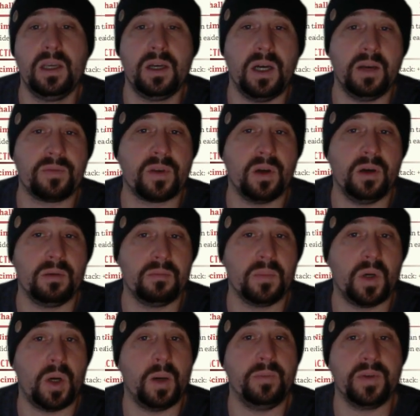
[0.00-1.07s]
I've got,
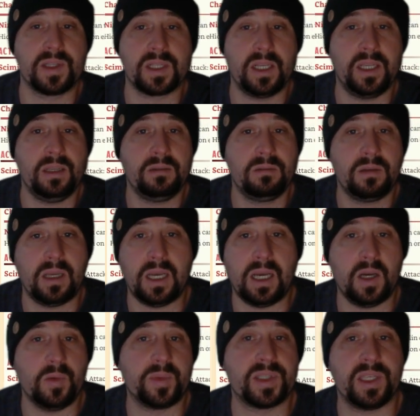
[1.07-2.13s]
obviously,
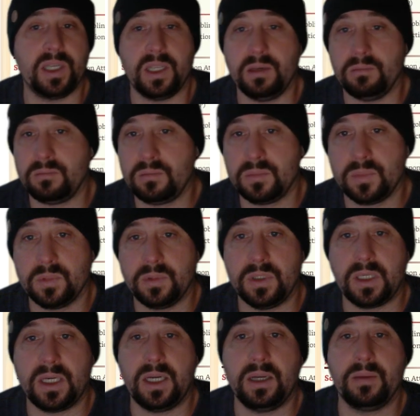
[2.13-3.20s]
Obsidian.
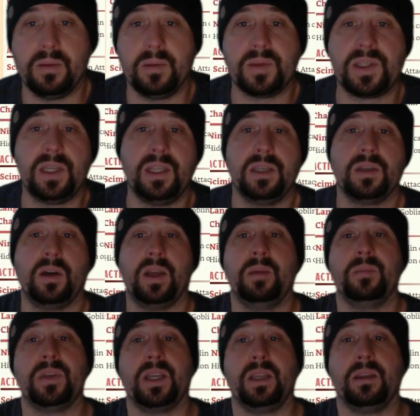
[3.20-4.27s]
All right,
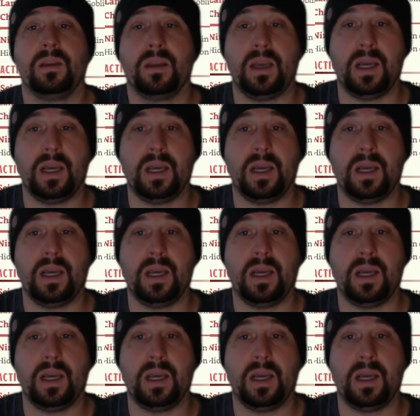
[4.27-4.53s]
Obsidian.md.